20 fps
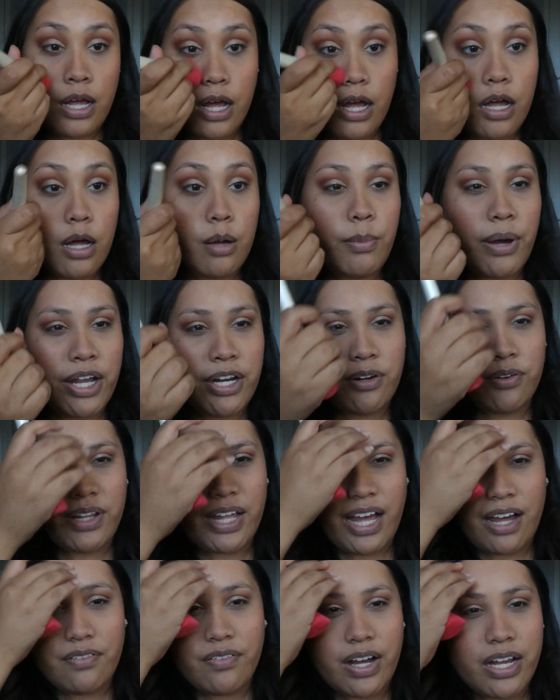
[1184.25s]
I know they
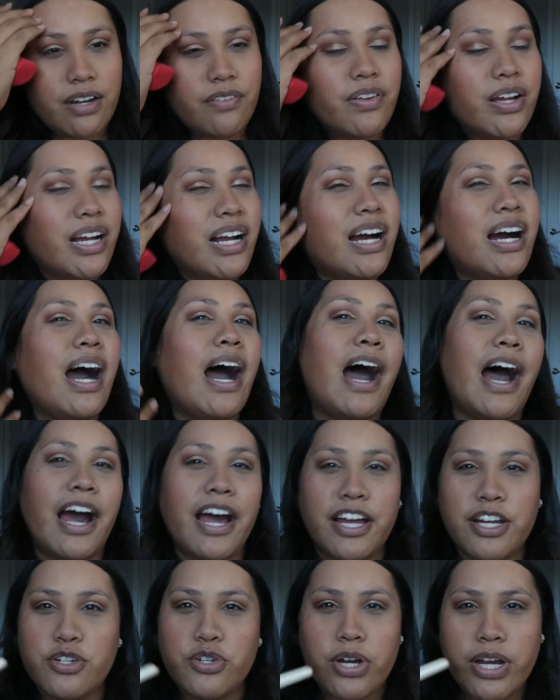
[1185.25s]
have kind of like
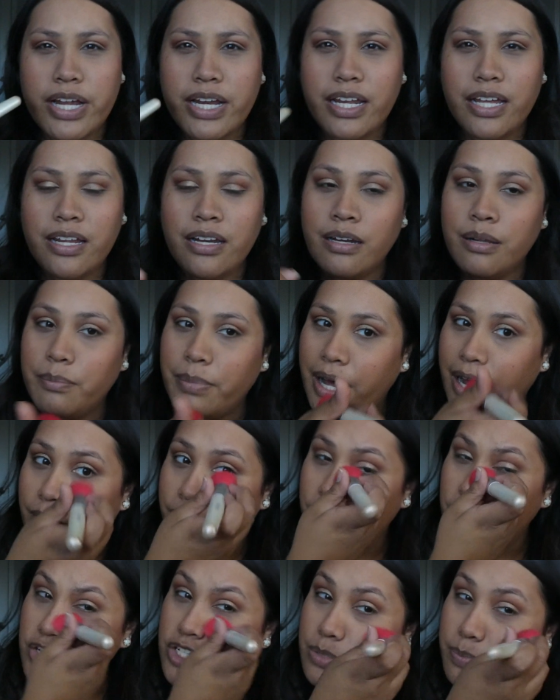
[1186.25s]
hydrating
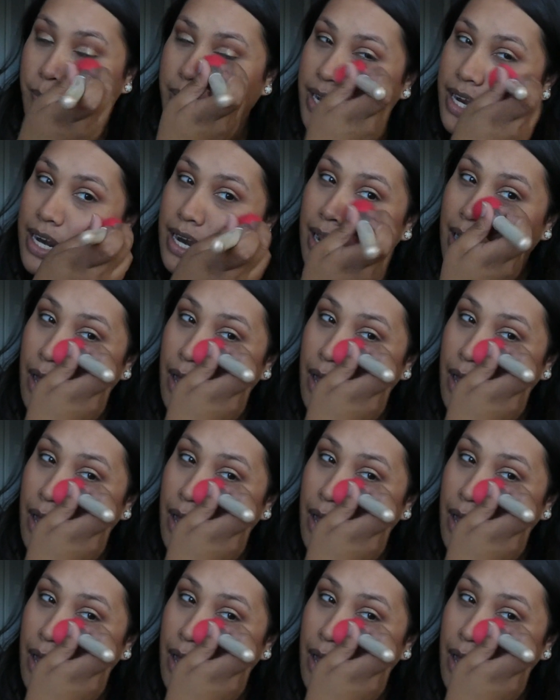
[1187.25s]
powders, but